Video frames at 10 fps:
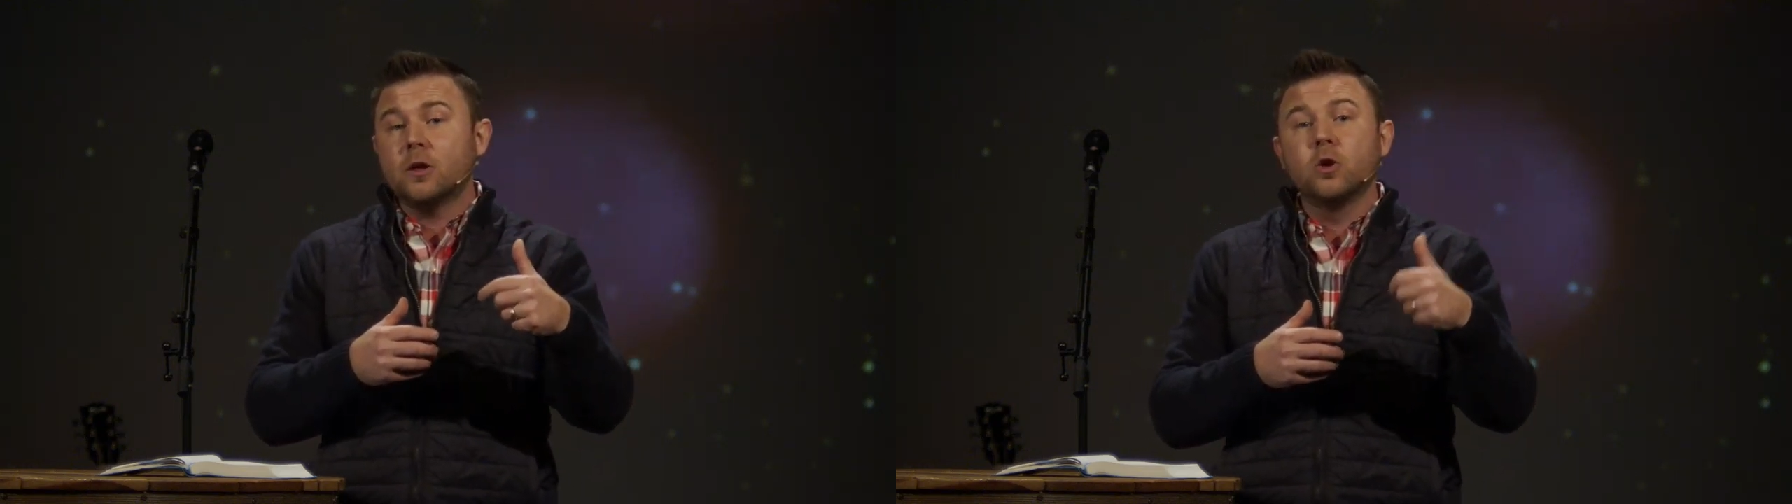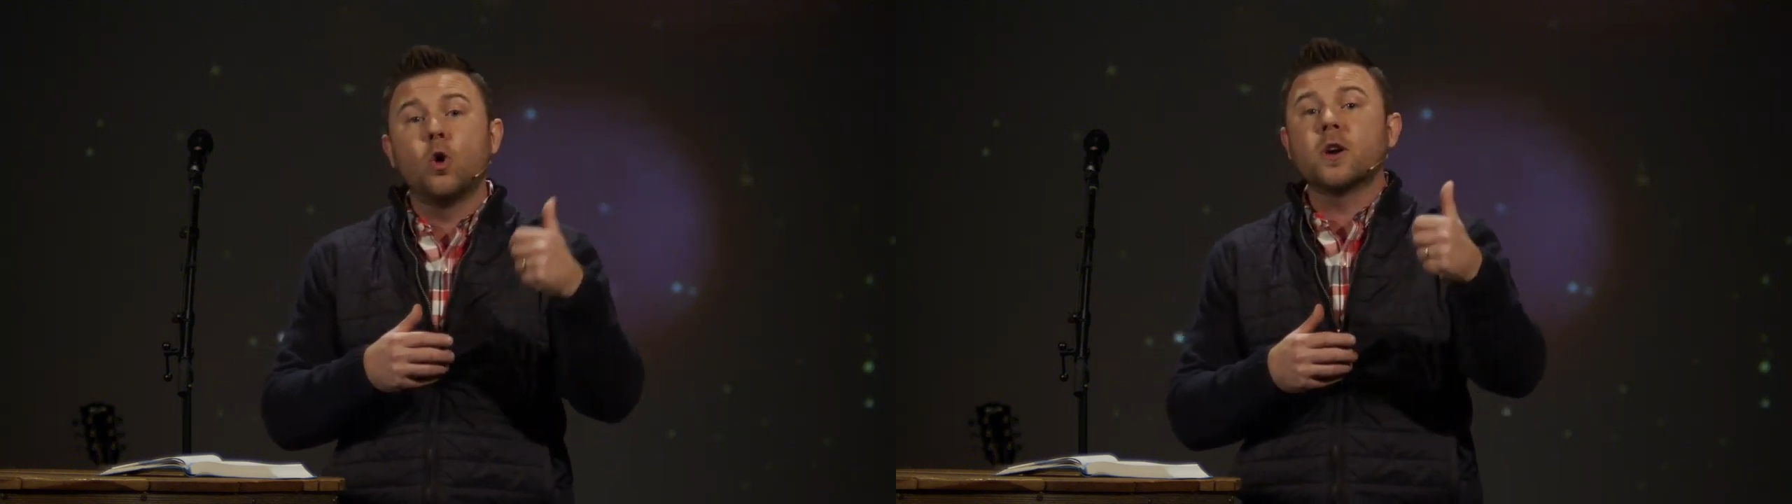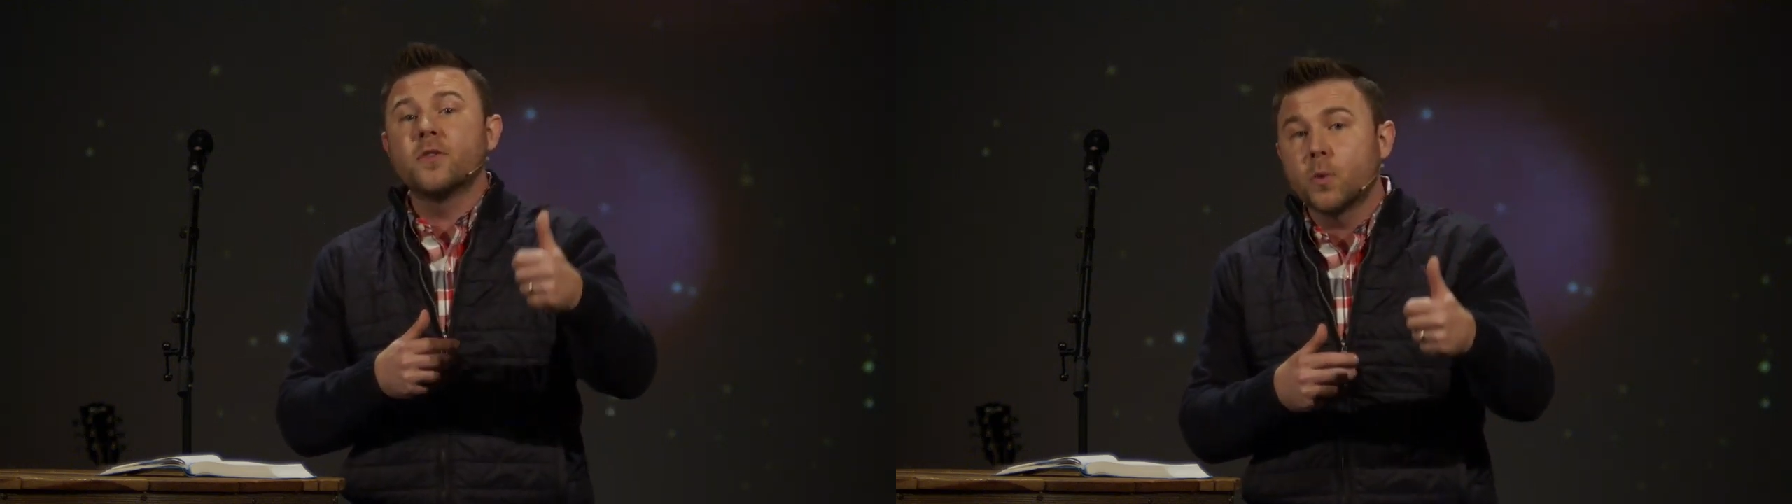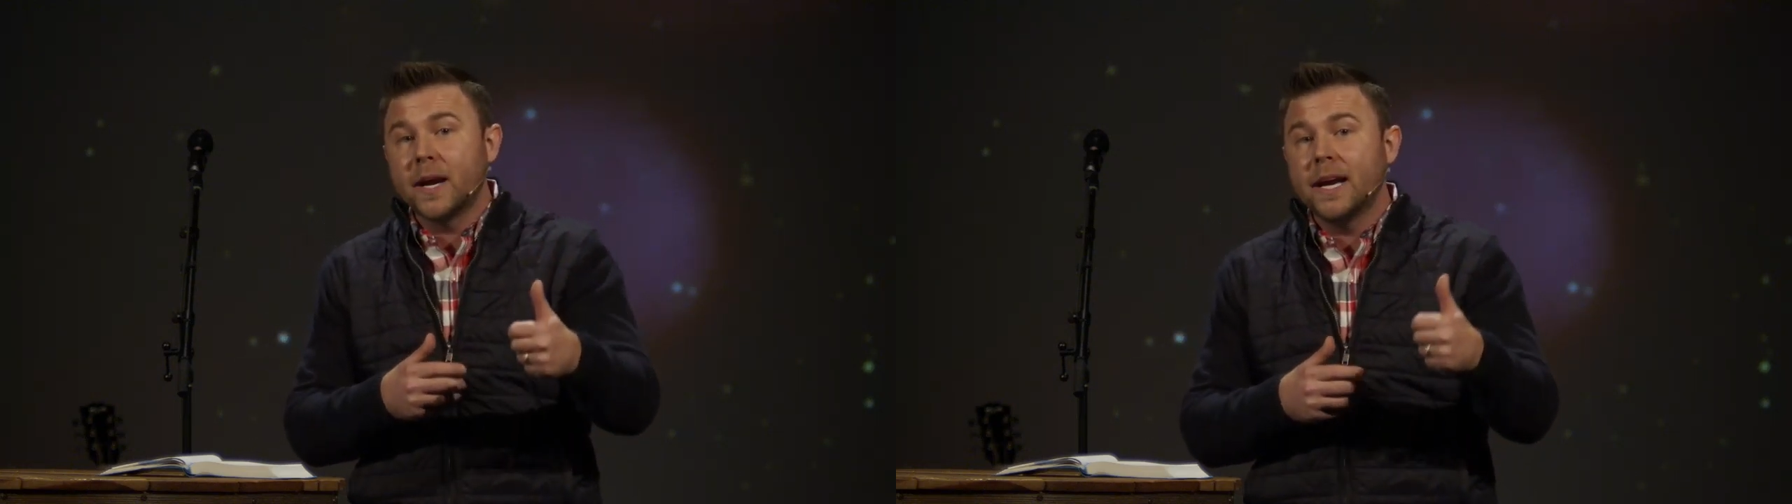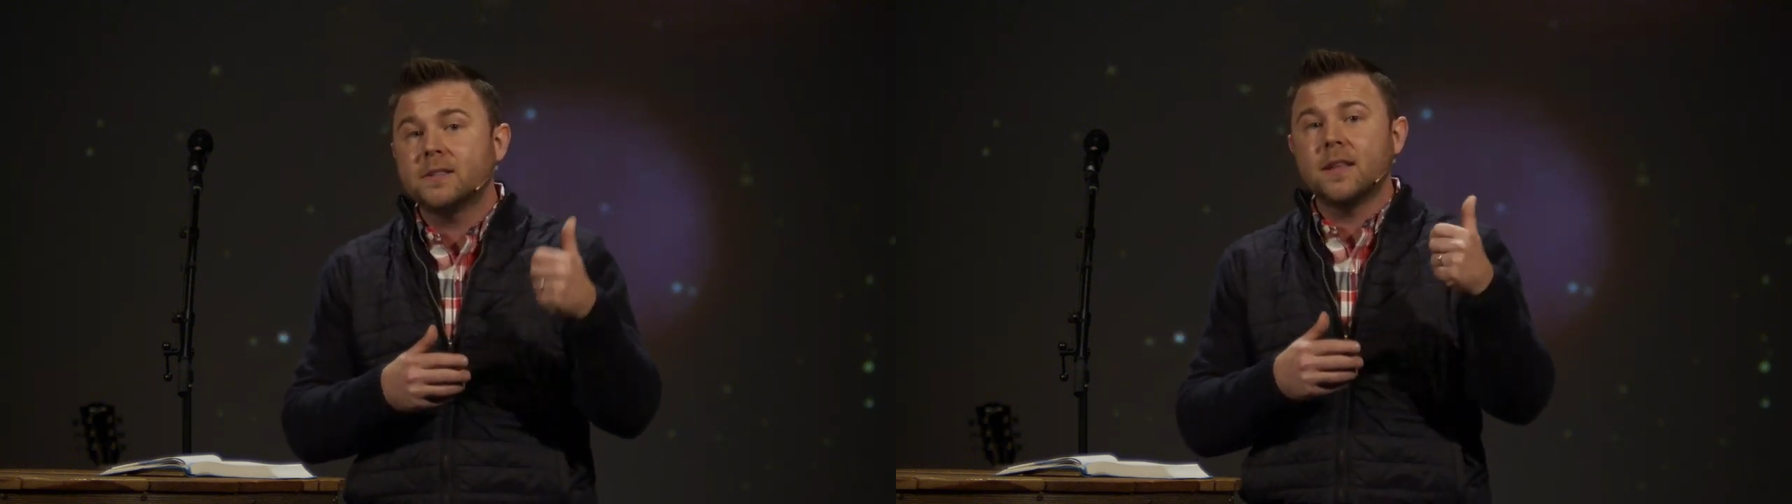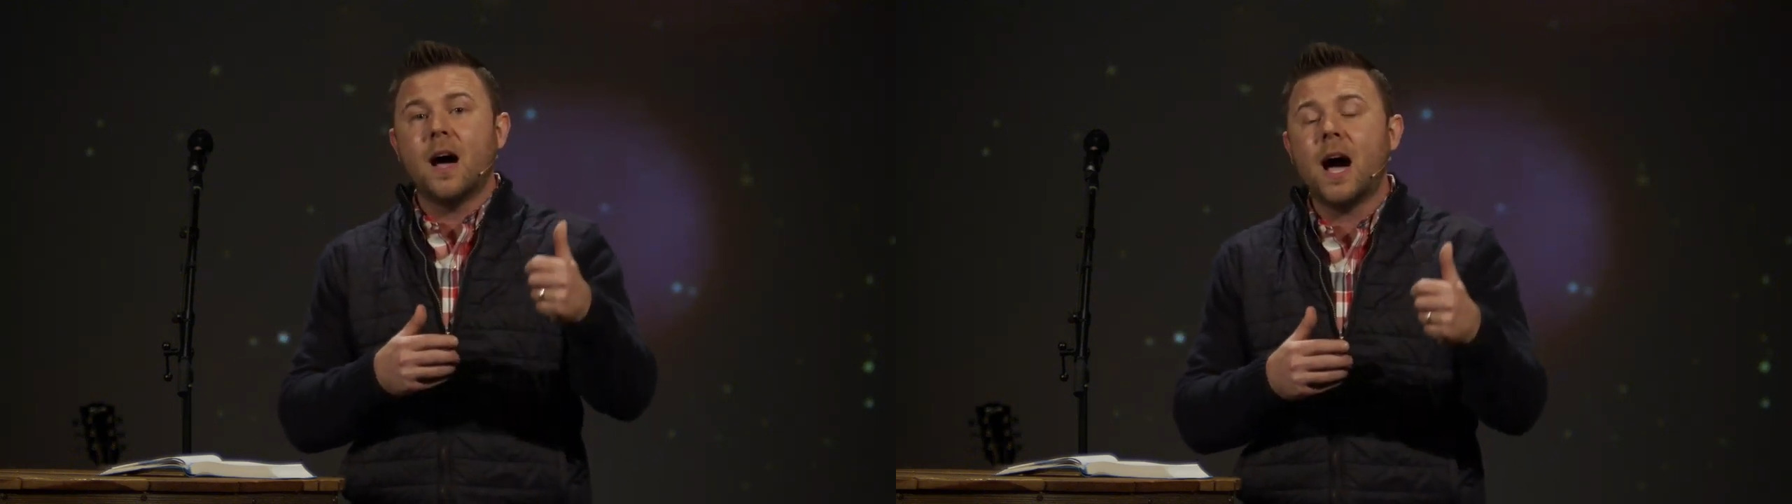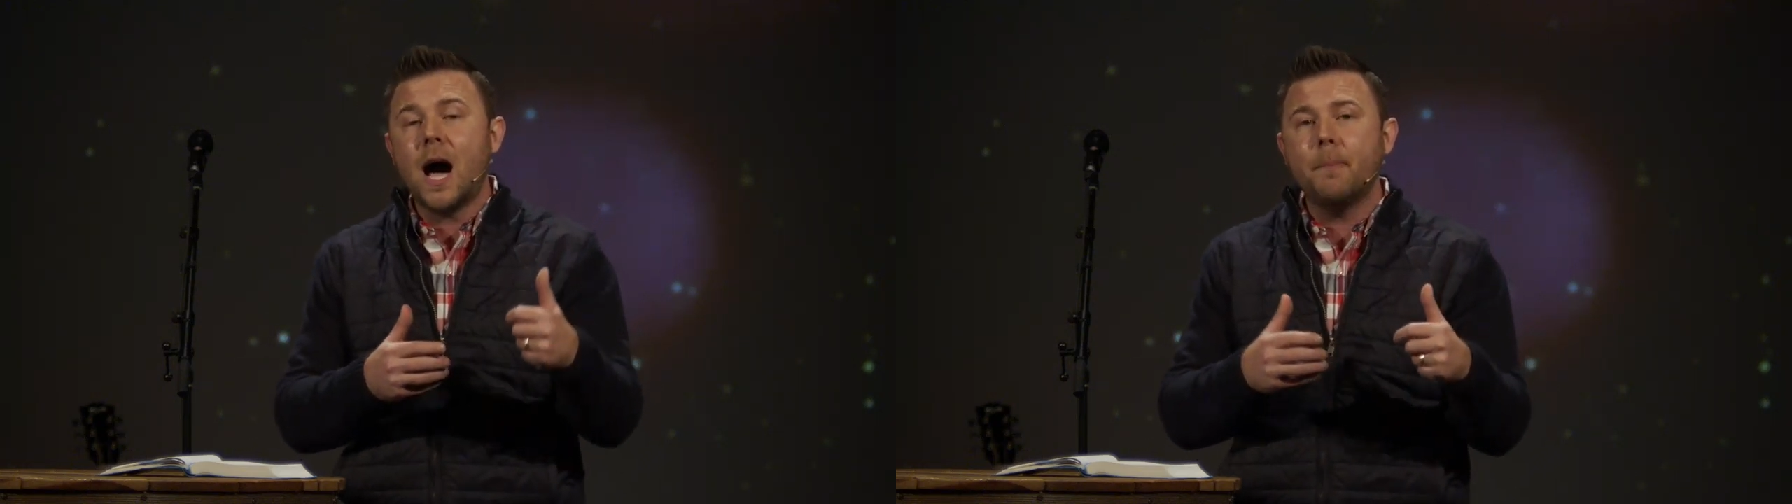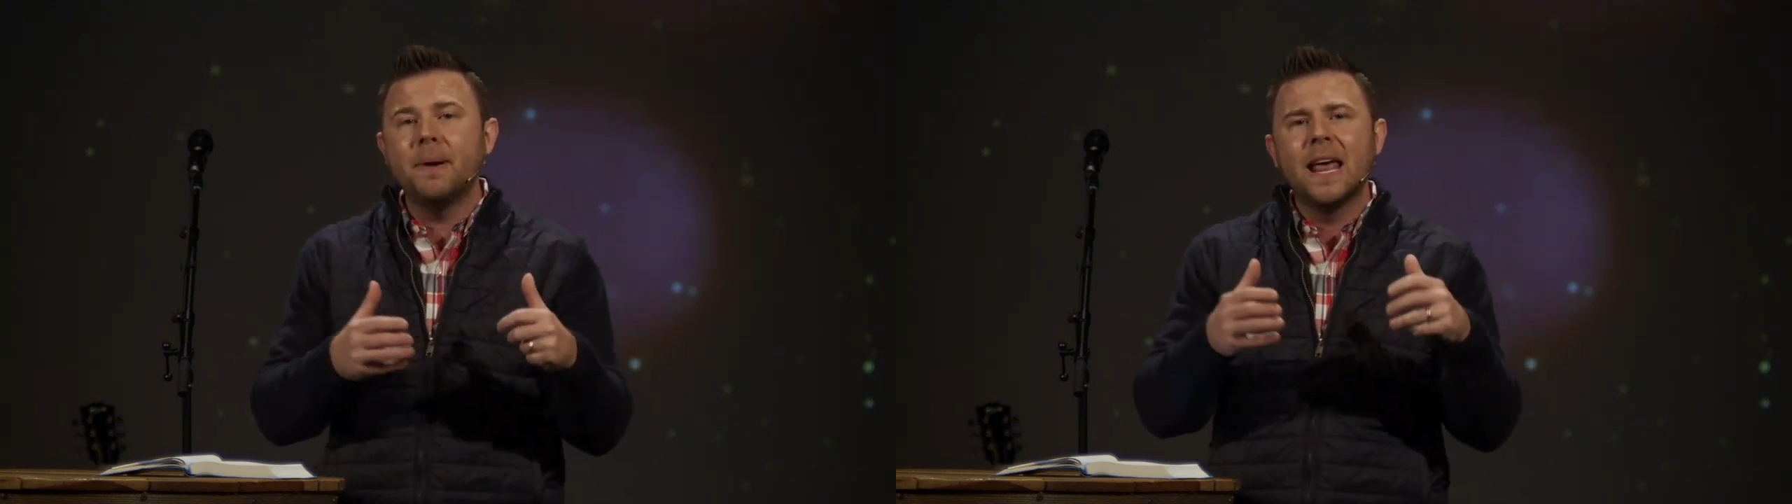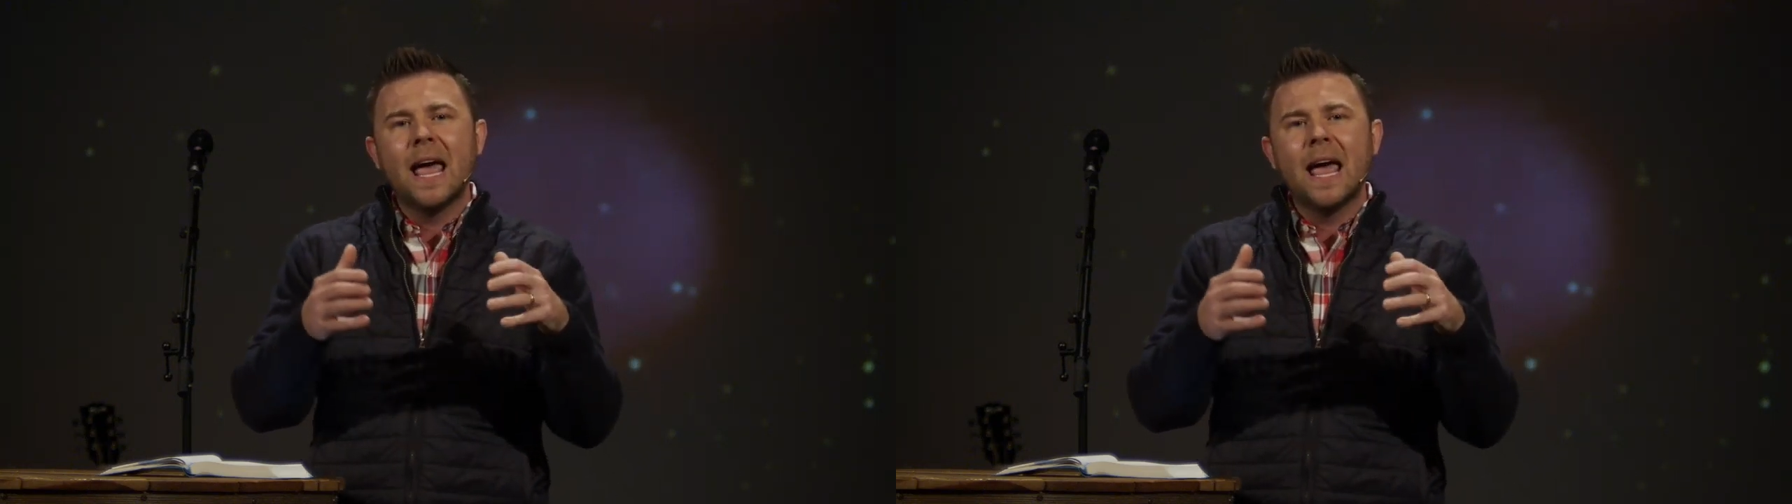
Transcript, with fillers: Lord of the Rings and The Hobbit,